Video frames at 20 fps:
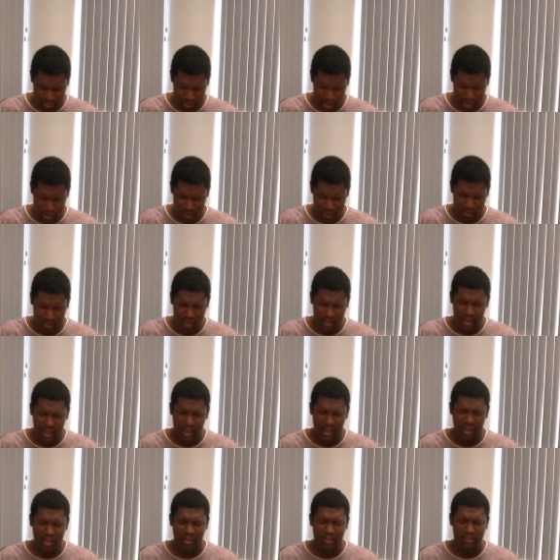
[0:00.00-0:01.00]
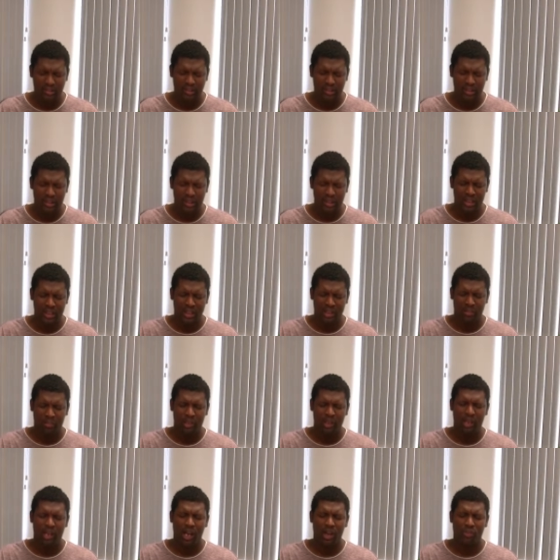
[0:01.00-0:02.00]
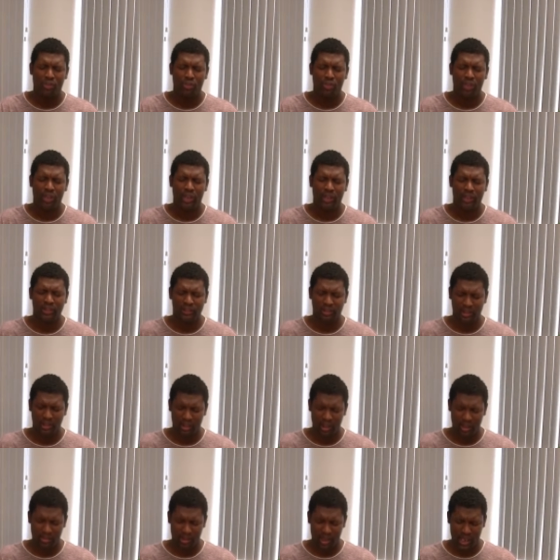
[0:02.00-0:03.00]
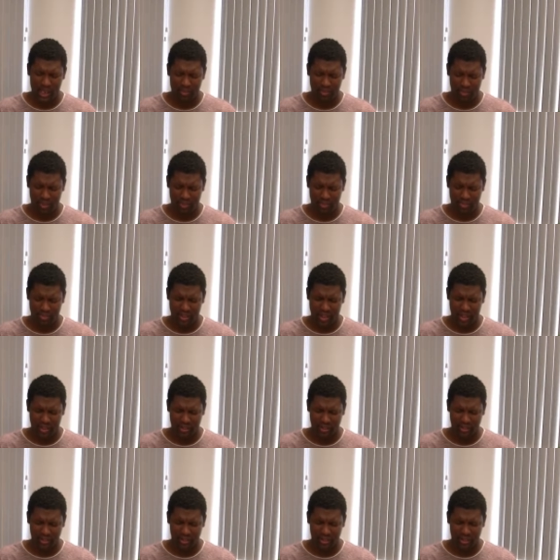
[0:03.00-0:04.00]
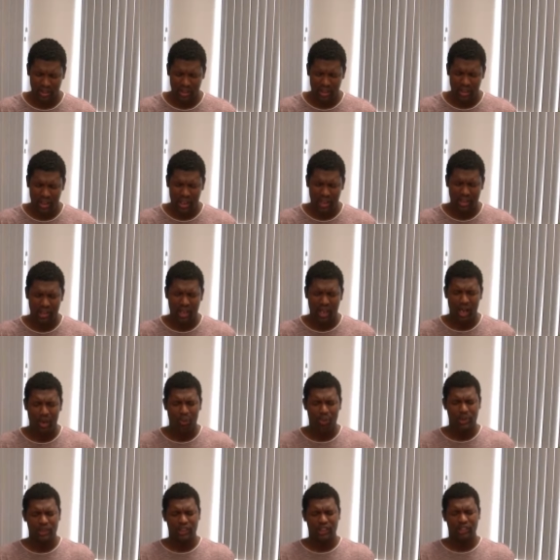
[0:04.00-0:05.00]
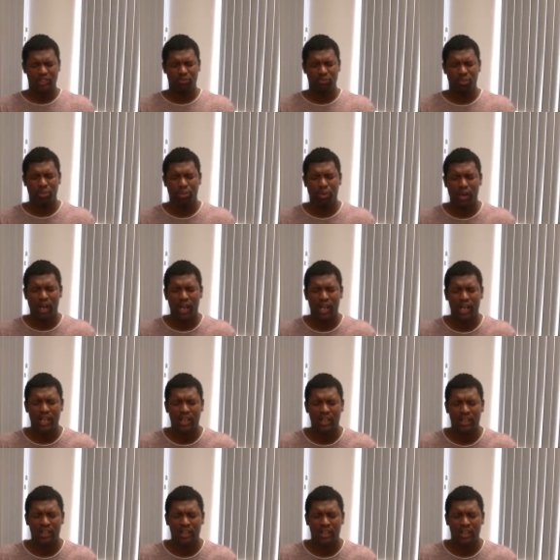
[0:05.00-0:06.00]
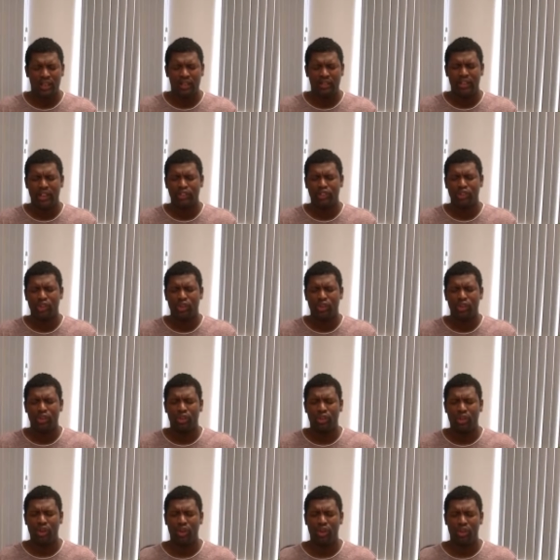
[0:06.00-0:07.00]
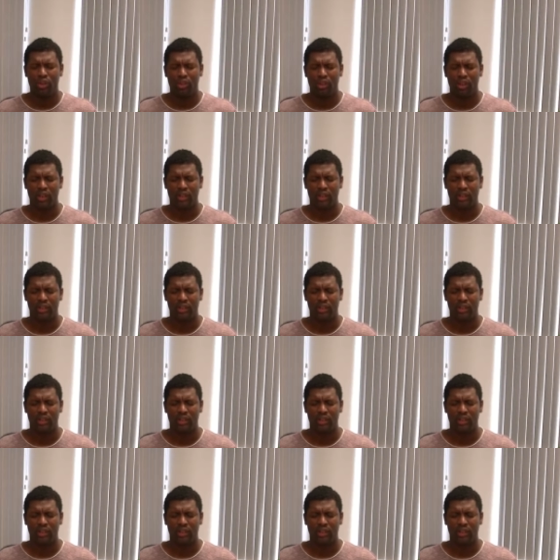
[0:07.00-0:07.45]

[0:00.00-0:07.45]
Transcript: May your love become real to them, Heavenly Father. And God, we just pray that your glory